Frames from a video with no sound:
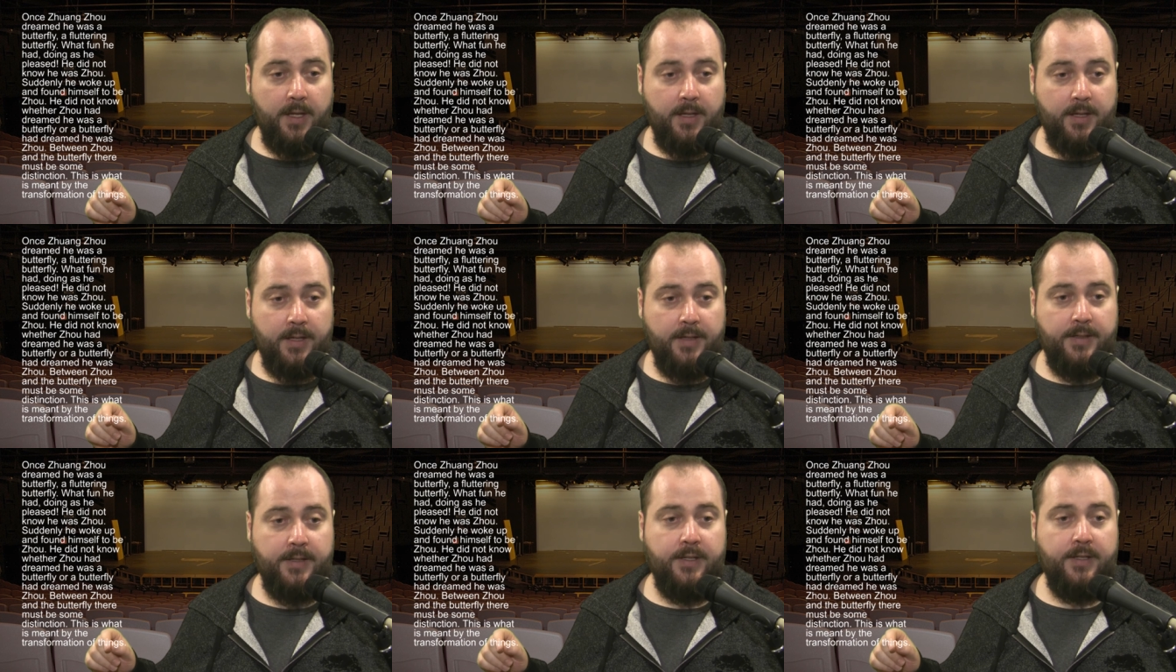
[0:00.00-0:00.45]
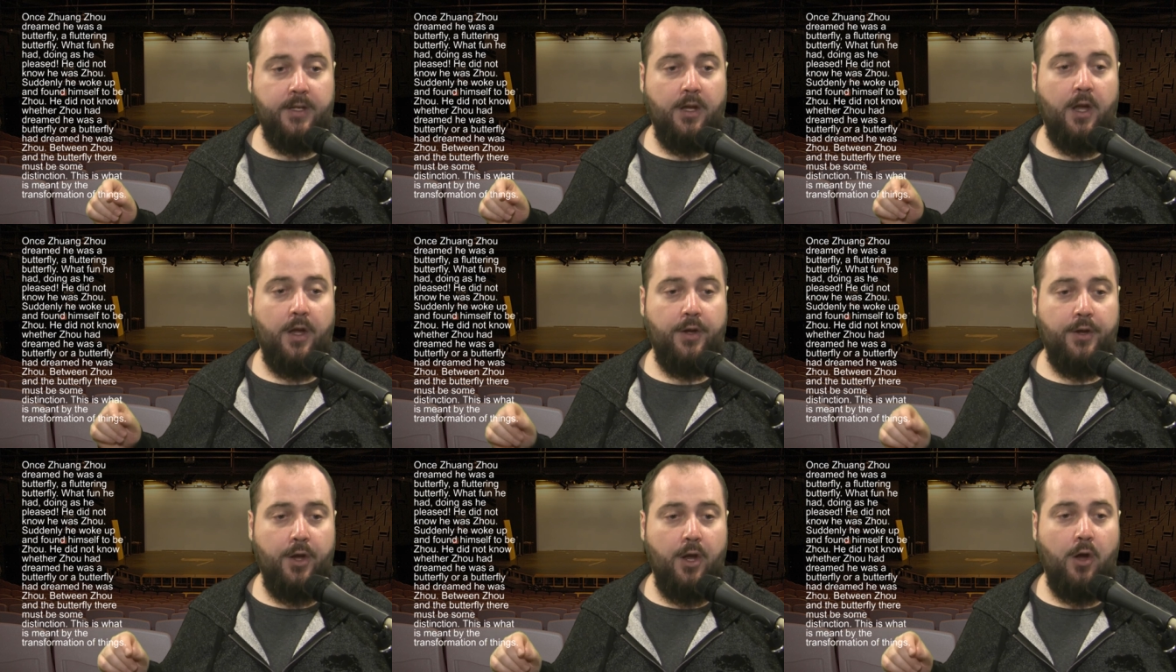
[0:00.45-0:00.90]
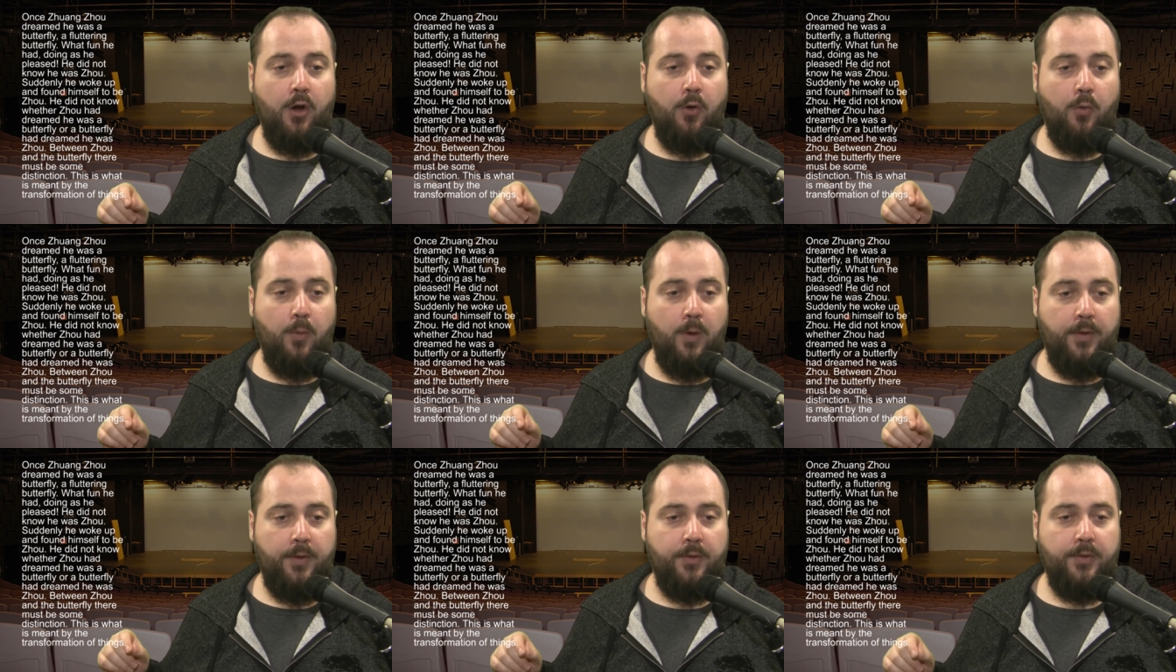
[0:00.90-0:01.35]
he did not know
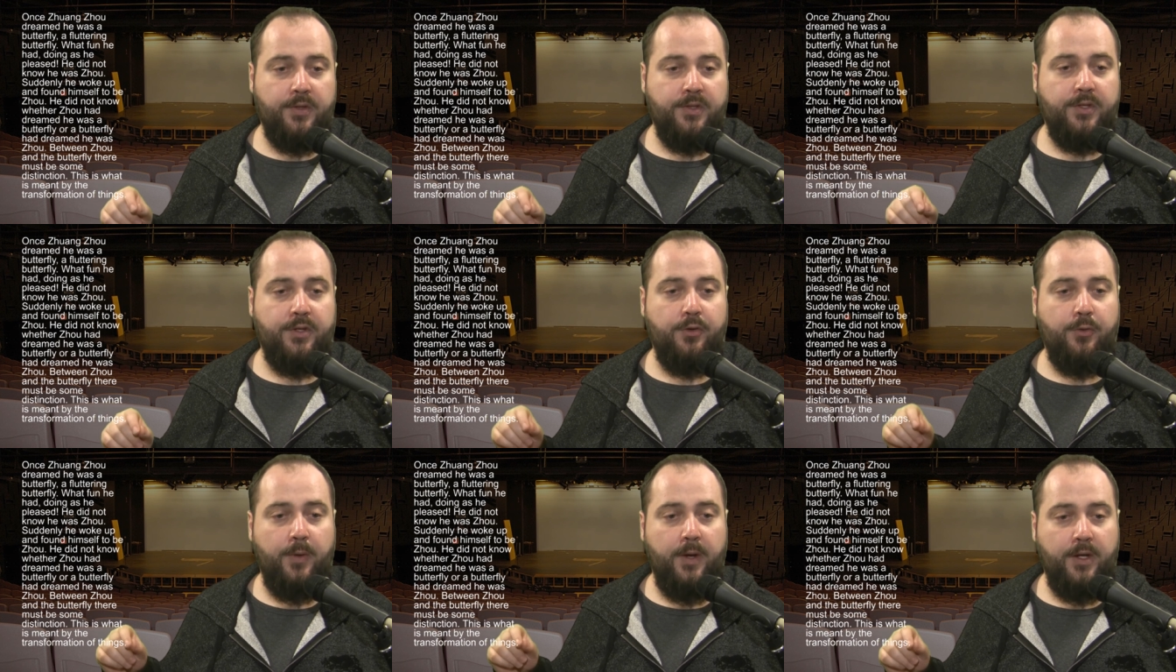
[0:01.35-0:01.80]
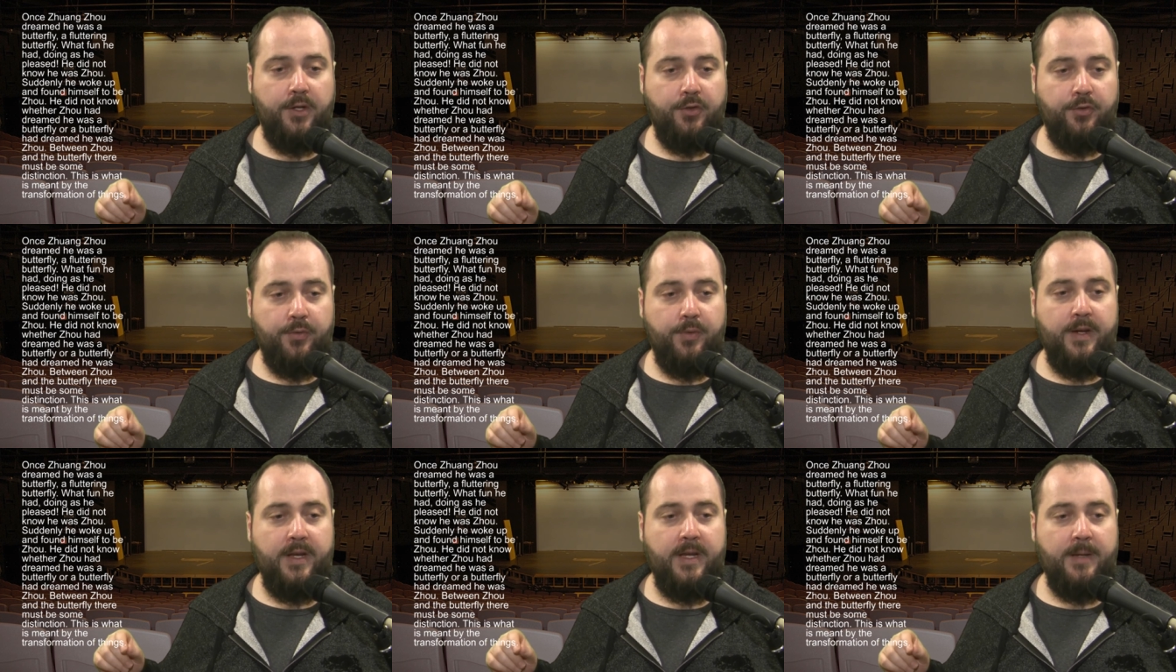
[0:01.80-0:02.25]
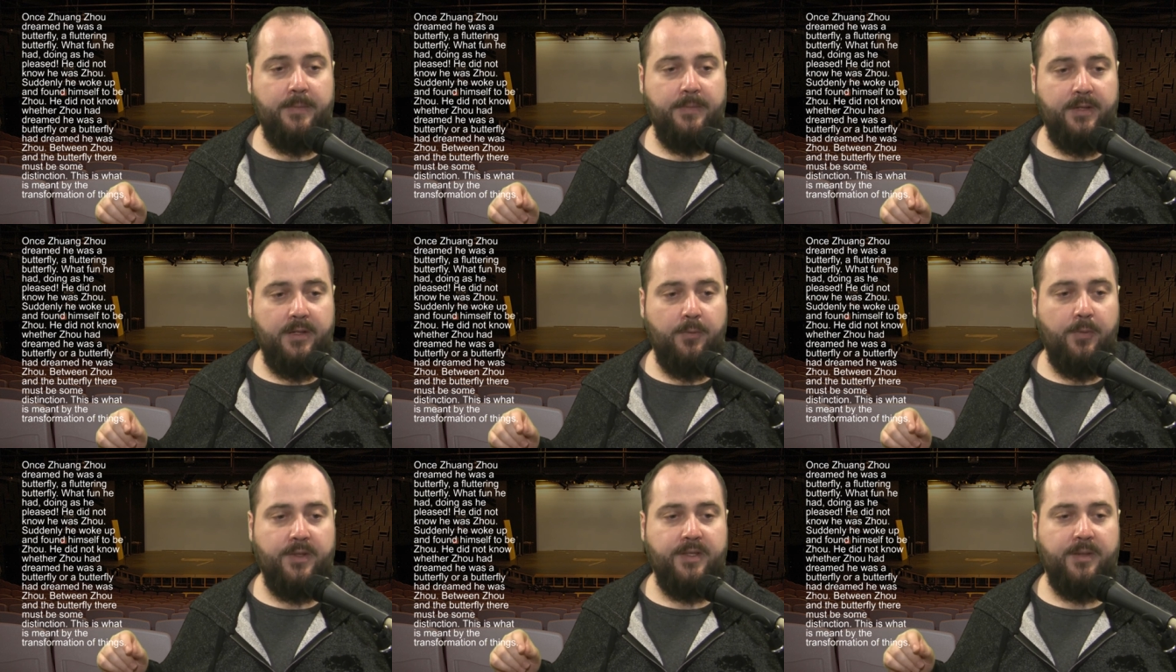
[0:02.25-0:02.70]
whether Zoo had dreamed
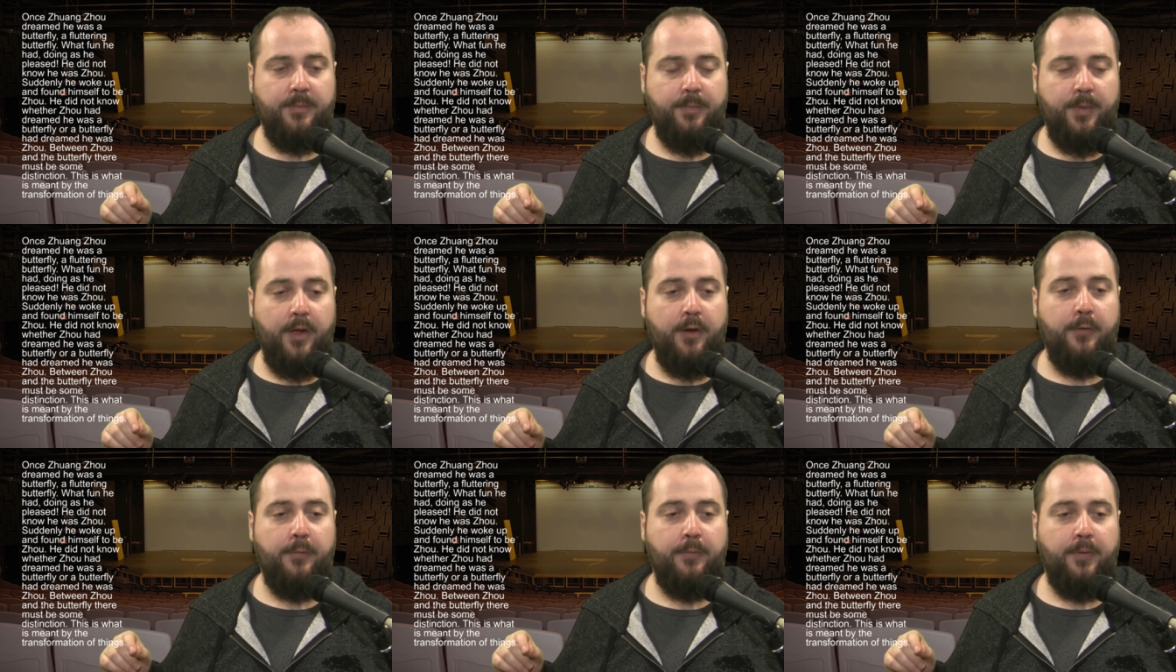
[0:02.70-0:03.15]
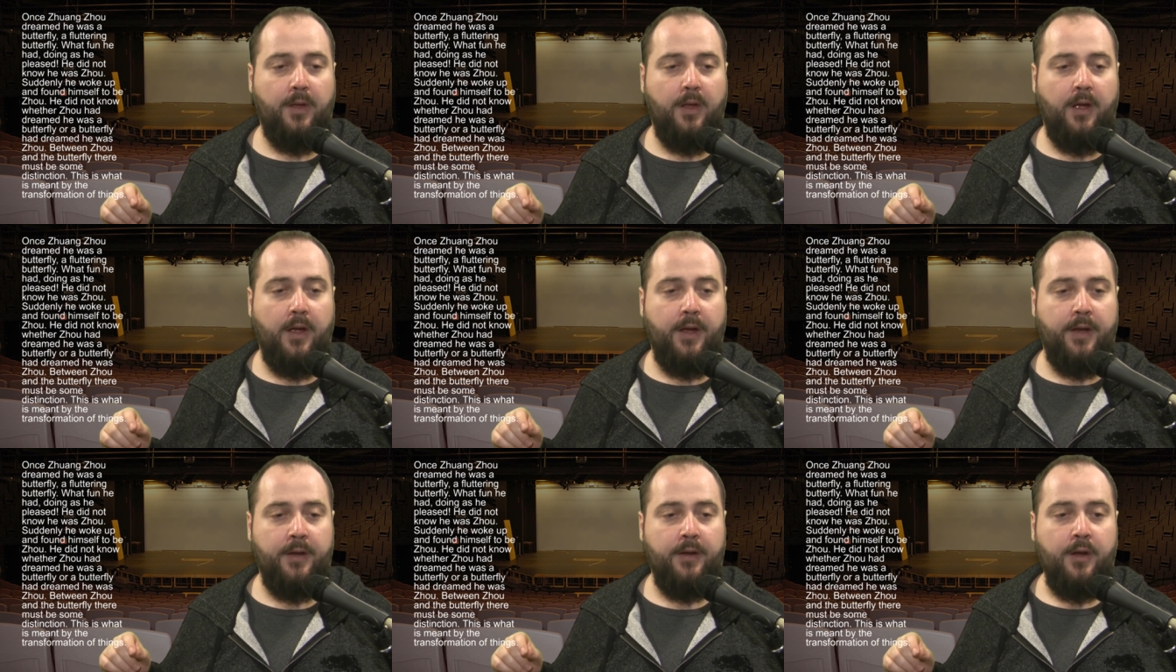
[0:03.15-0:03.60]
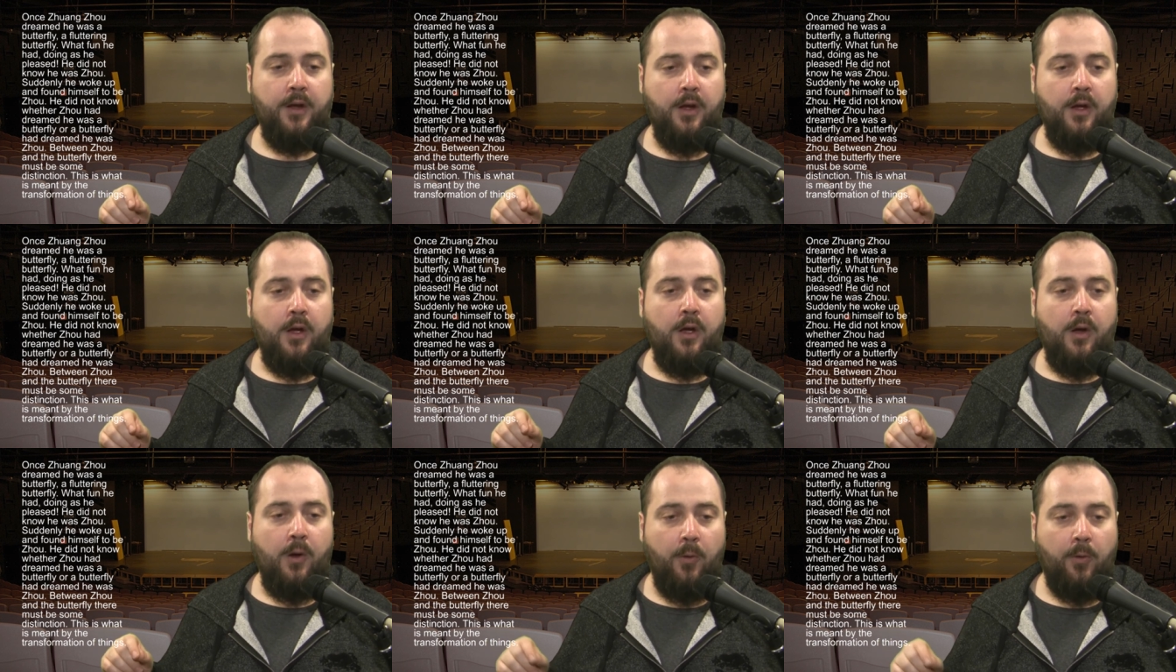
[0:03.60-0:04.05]
he was a butterfly
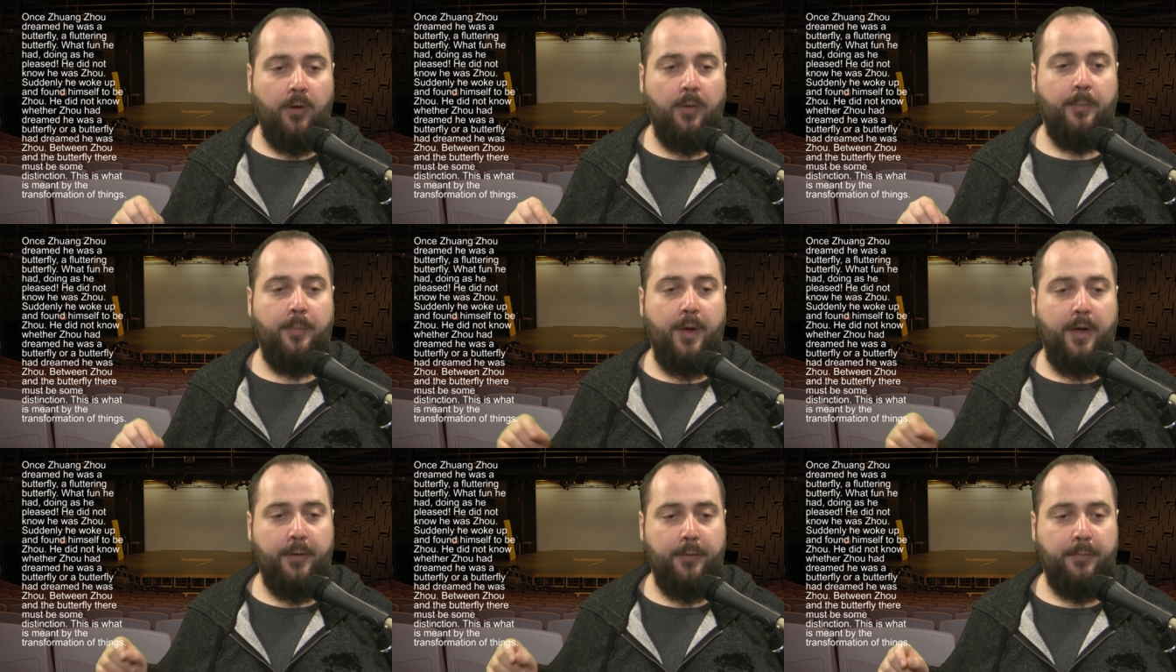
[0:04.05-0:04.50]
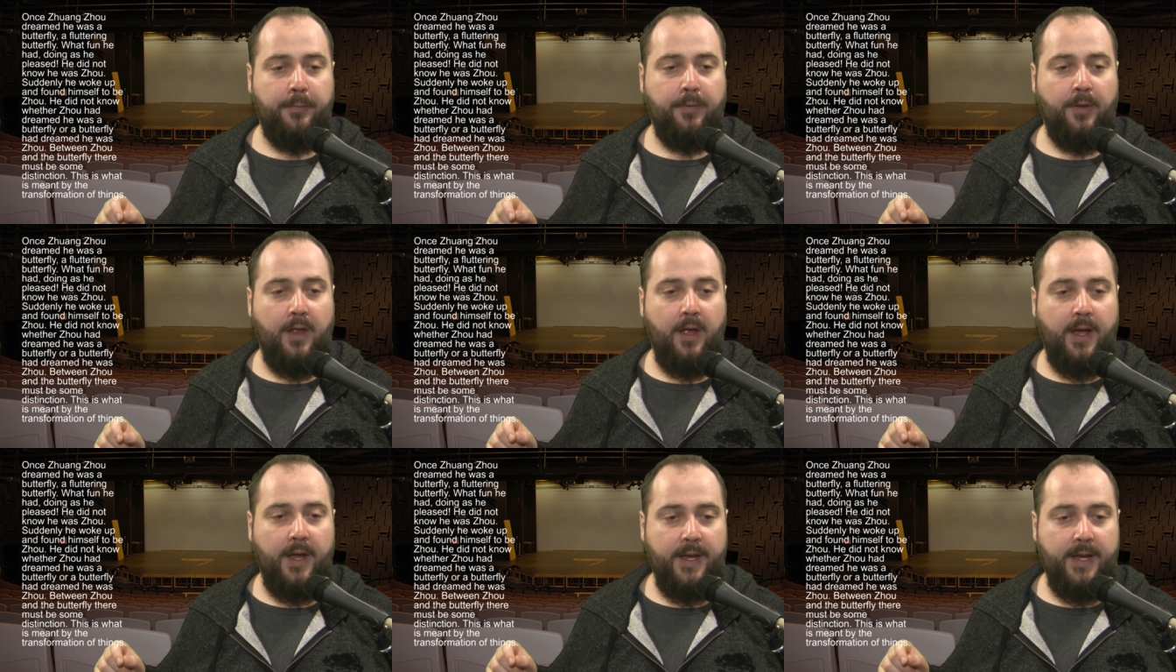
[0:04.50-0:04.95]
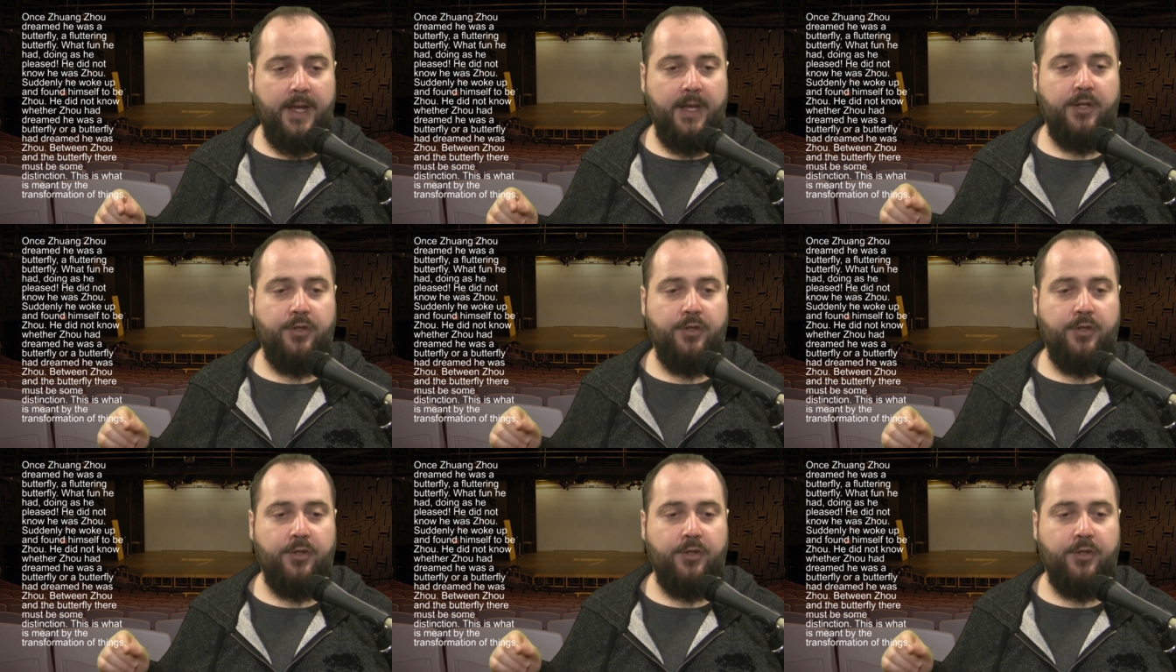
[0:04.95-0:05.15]
or a butterfly had